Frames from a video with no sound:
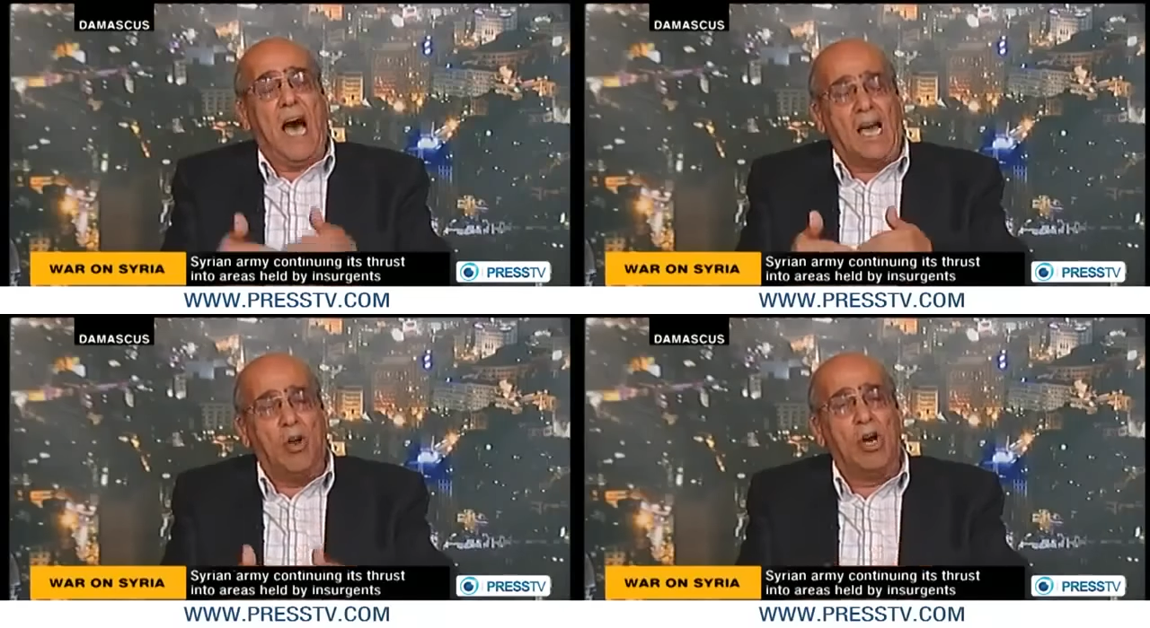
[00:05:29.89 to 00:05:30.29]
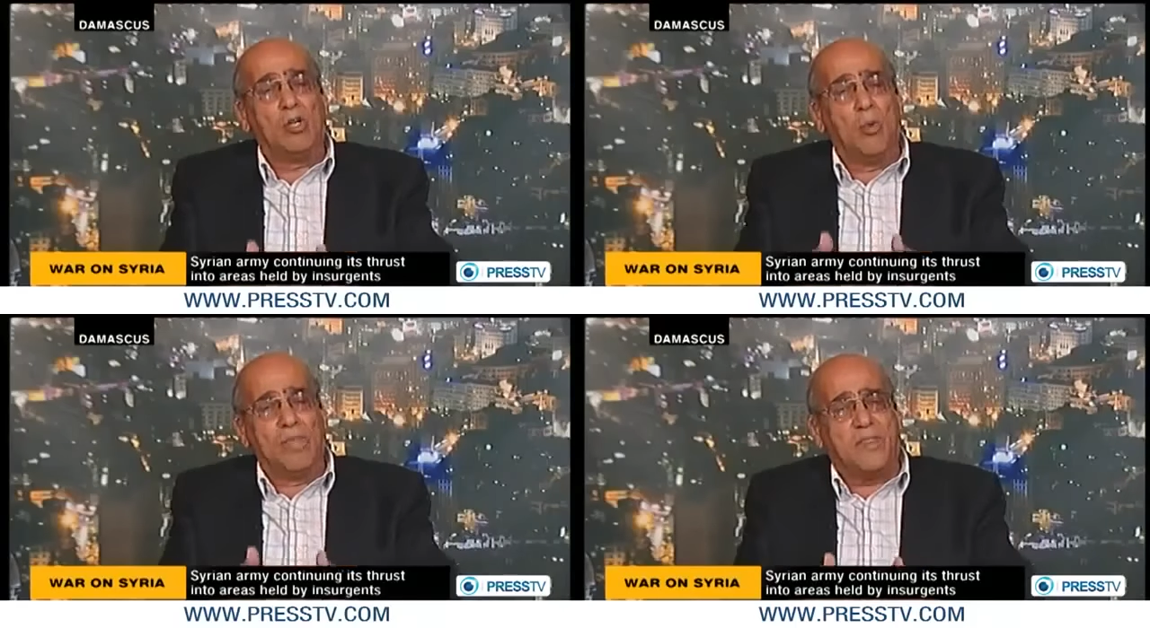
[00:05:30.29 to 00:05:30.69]

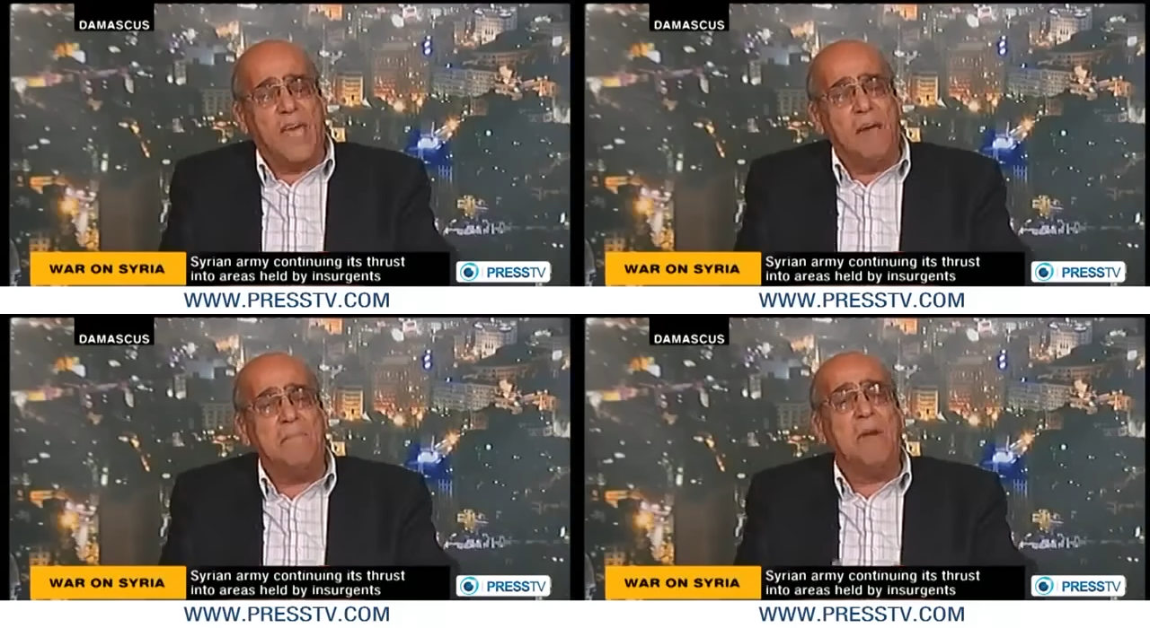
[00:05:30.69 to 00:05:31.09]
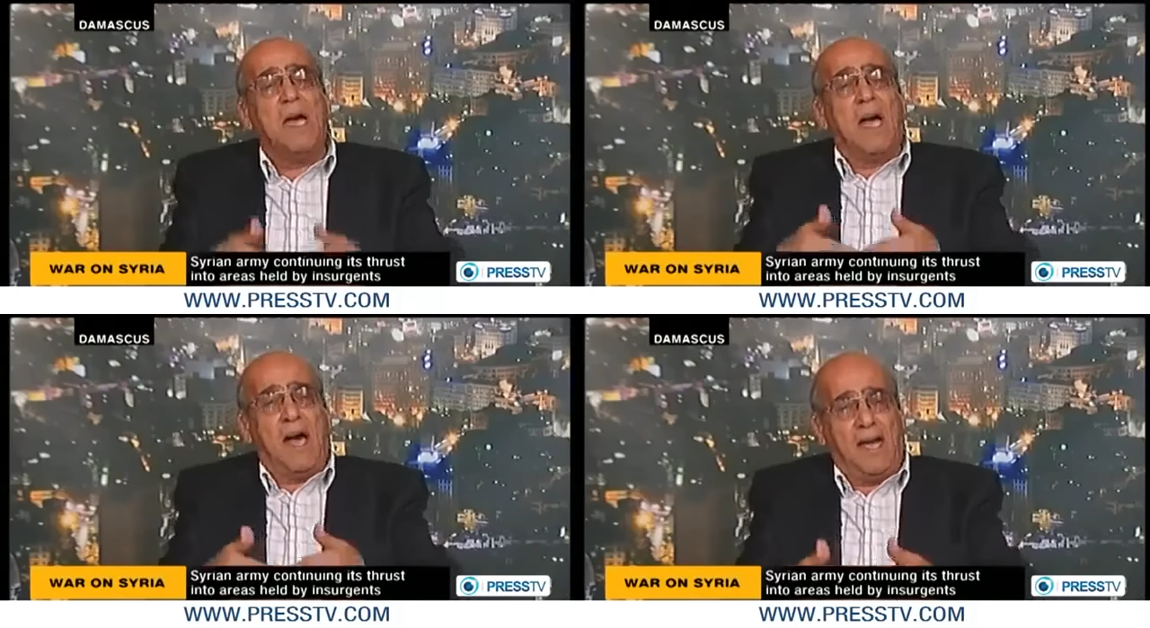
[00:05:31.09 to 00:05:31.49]
along with them
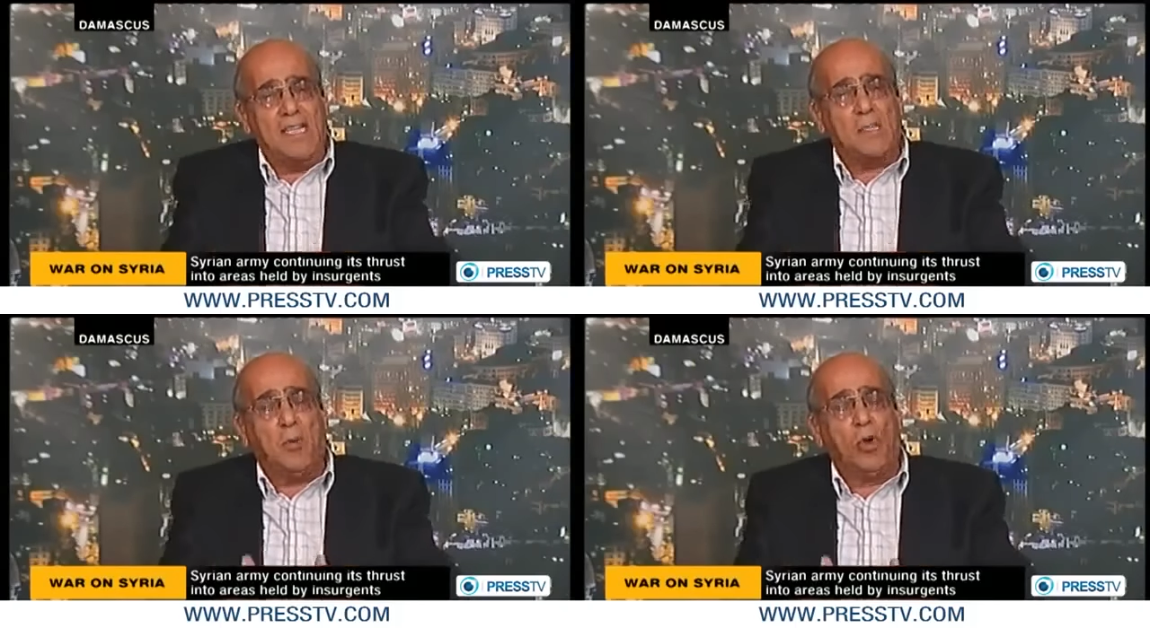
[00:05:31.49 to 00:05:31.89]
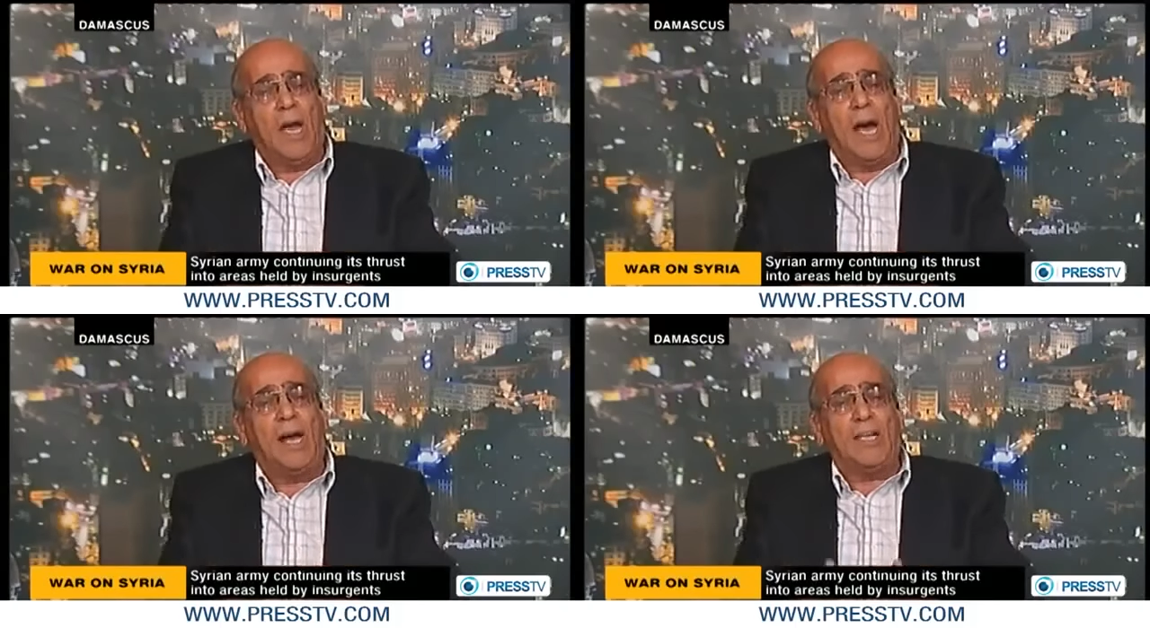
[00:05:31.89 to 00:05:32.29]

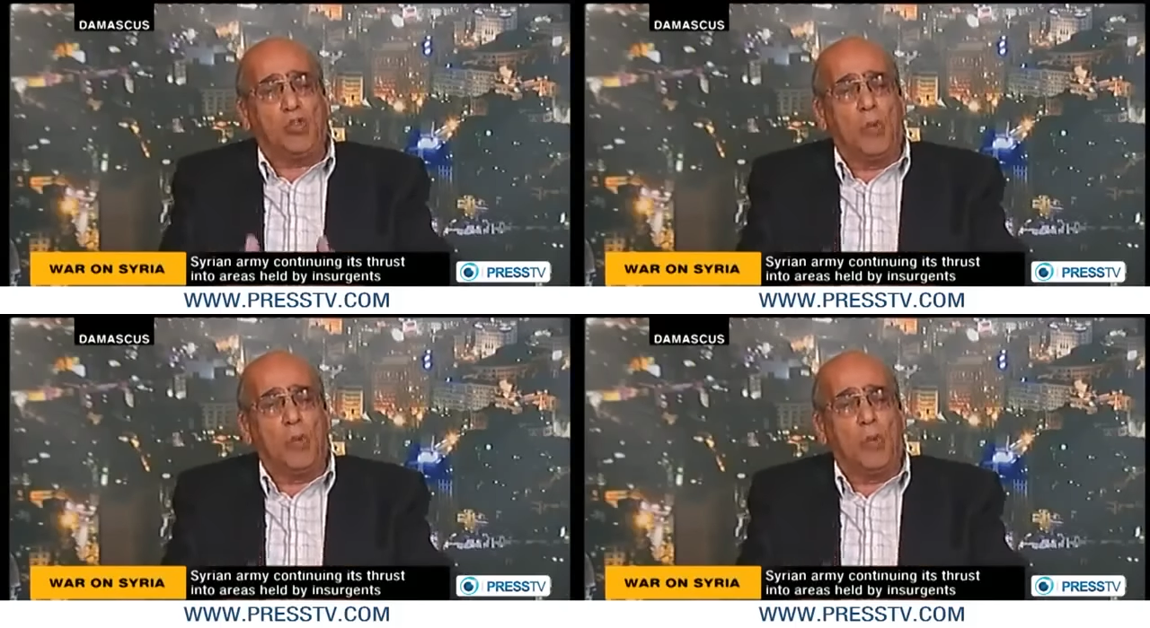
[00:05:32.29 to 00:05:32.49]
Hezbollah,